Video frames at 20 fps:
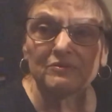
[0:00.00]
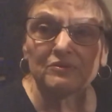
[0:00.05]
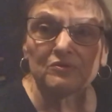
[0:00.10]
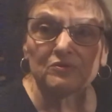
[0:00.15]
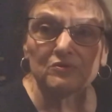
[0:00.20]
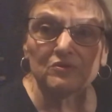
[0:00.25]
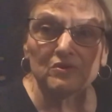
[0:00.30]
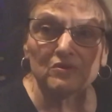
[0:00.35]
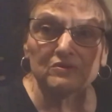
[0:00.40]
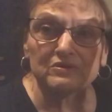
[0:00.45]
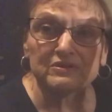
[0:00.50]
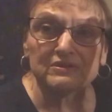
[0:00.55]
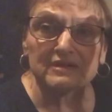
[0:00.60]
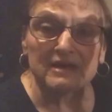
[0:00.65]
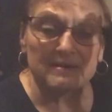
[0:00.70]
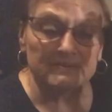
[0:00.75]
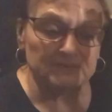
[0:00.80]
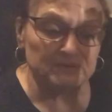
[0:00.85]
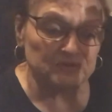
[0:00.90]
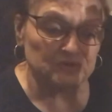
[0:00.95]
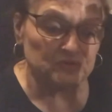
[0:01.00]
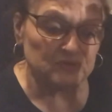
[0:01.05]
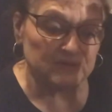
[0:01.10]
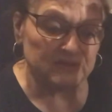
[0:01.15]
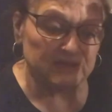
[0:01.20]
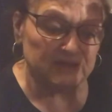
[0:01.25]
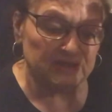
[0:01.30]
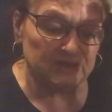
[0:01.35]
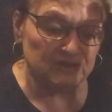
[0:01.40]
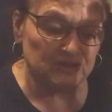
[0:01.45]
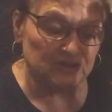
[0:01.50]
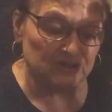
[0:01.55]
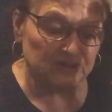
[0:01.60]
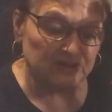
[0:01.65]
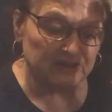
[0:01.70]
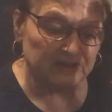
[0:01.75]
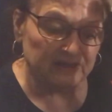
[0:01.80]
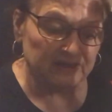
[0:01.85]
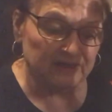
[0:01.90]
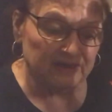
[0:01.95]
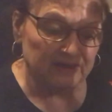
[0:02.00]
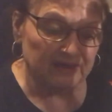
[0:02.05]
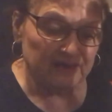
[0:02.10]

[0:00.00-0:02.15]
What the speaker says: through those steps strategically.